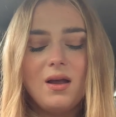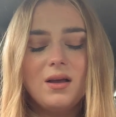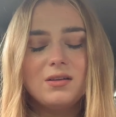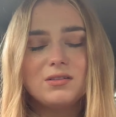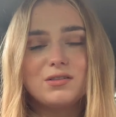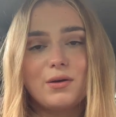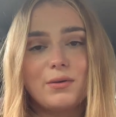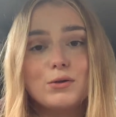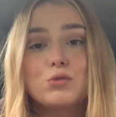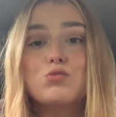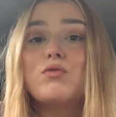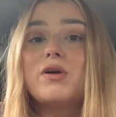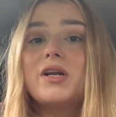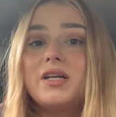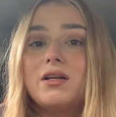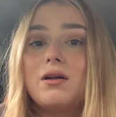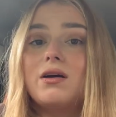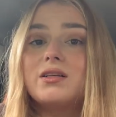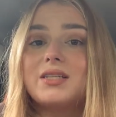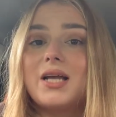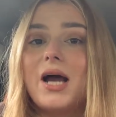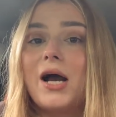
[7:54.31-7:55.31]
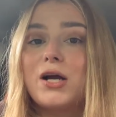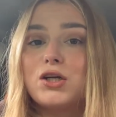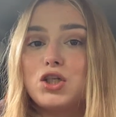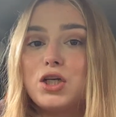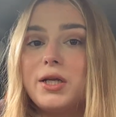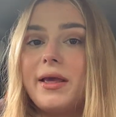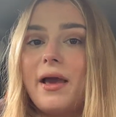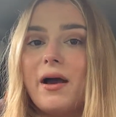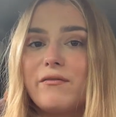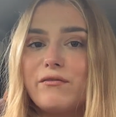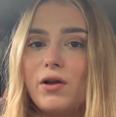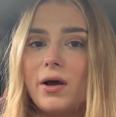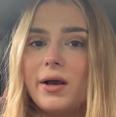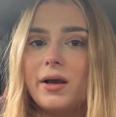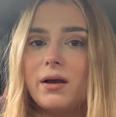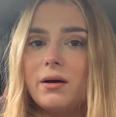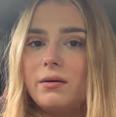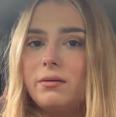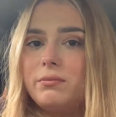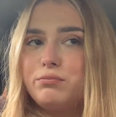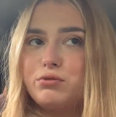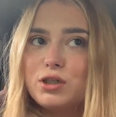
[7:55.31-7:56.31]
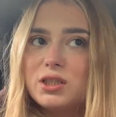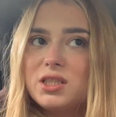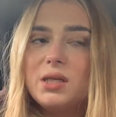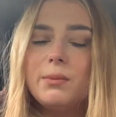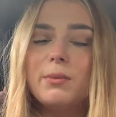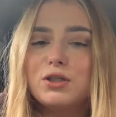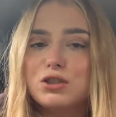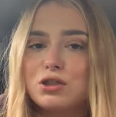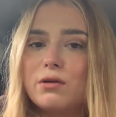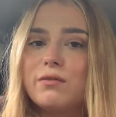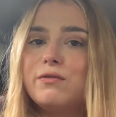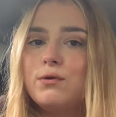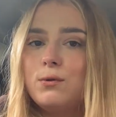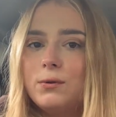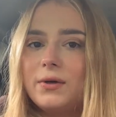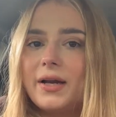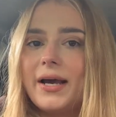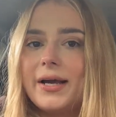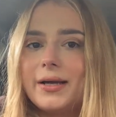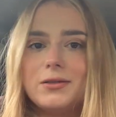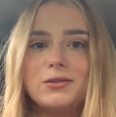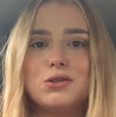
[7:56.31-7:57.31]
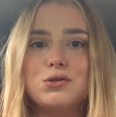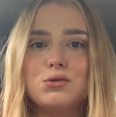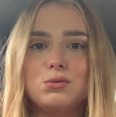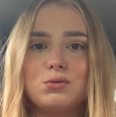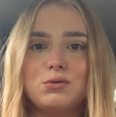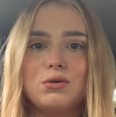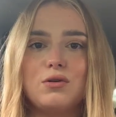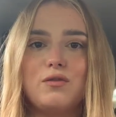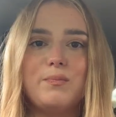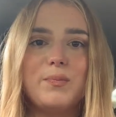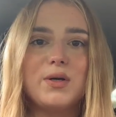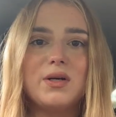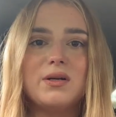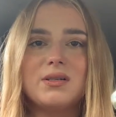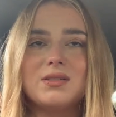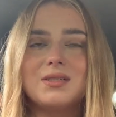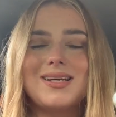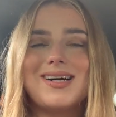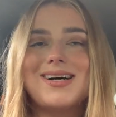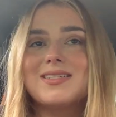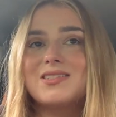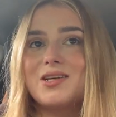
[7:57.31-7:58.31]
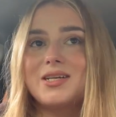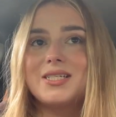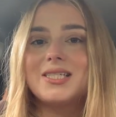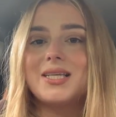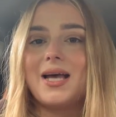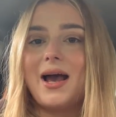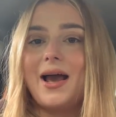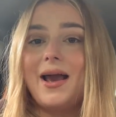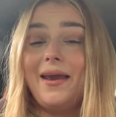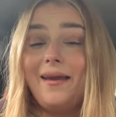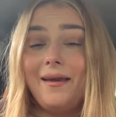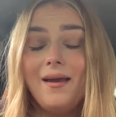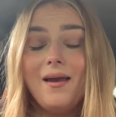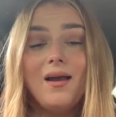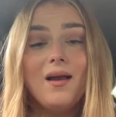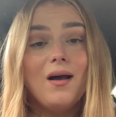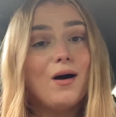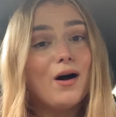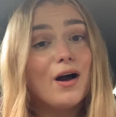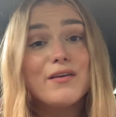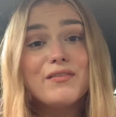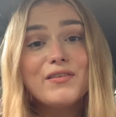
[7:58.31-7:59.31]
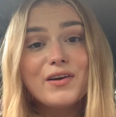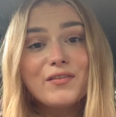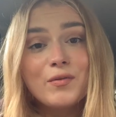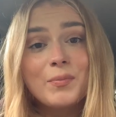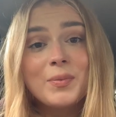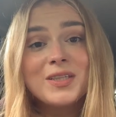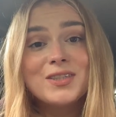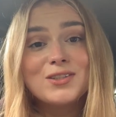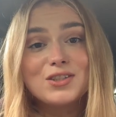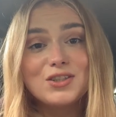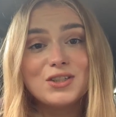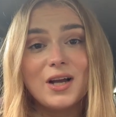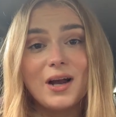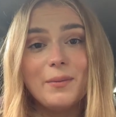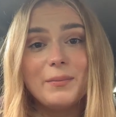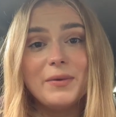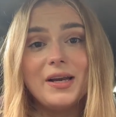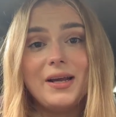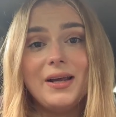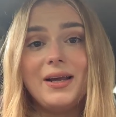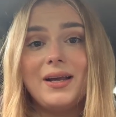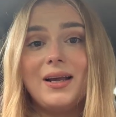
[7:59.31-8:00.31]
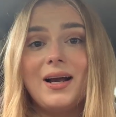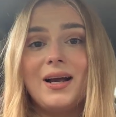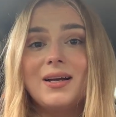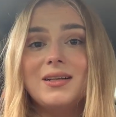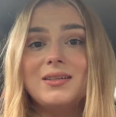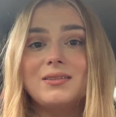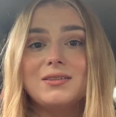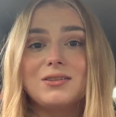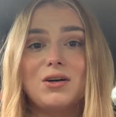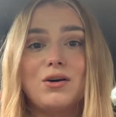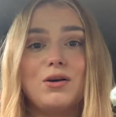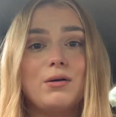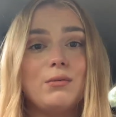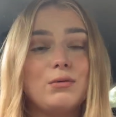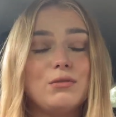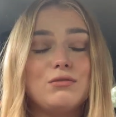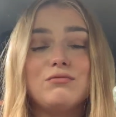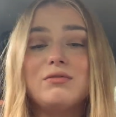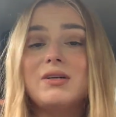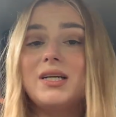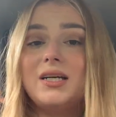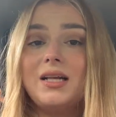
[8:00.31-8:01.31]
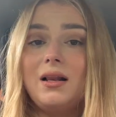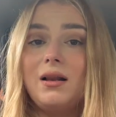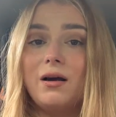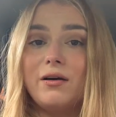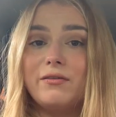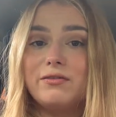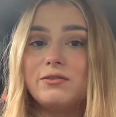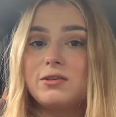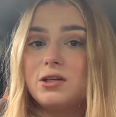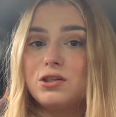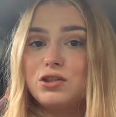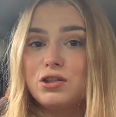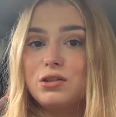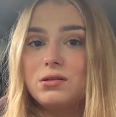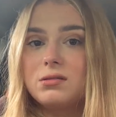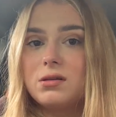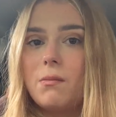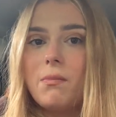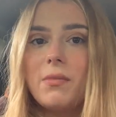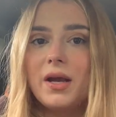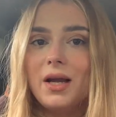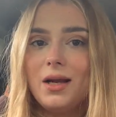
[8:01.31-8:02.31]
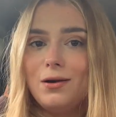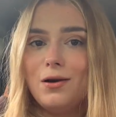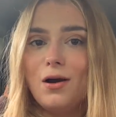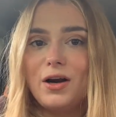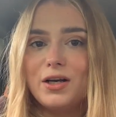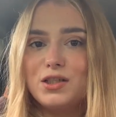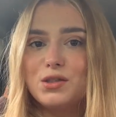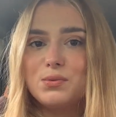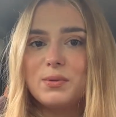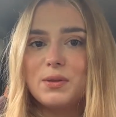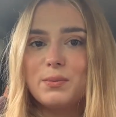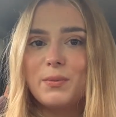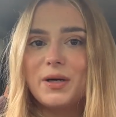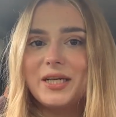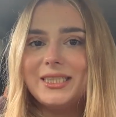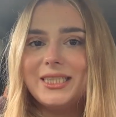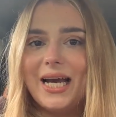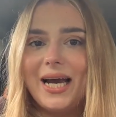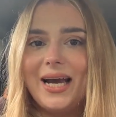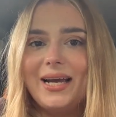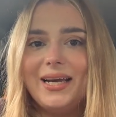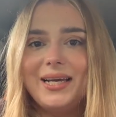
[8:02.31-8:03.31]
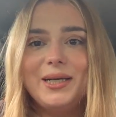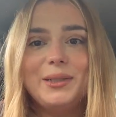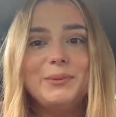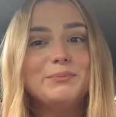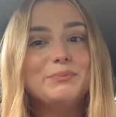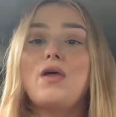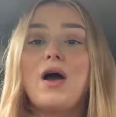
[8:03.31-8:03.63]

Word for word: So it's really nice to actually have like pretty much a full day in Dusseldorf because as I say, I've never been to Germany and I would really love to do something nice with my day.